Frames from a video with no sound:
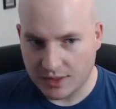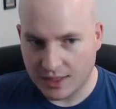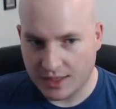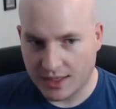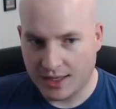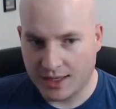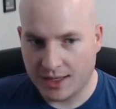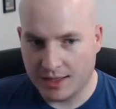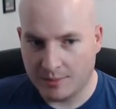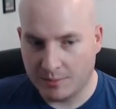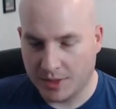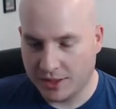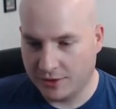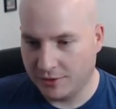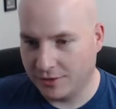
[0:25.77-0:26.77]

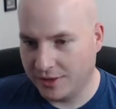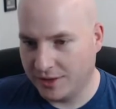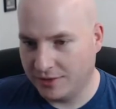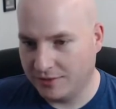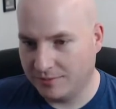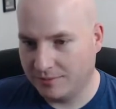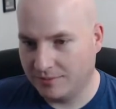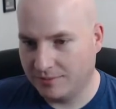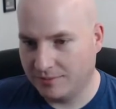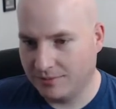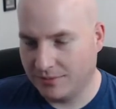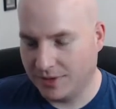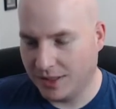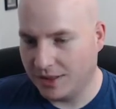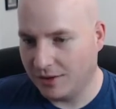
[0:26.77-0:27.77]
Mayuri
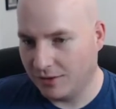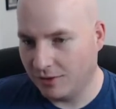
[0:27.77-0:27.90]
kind of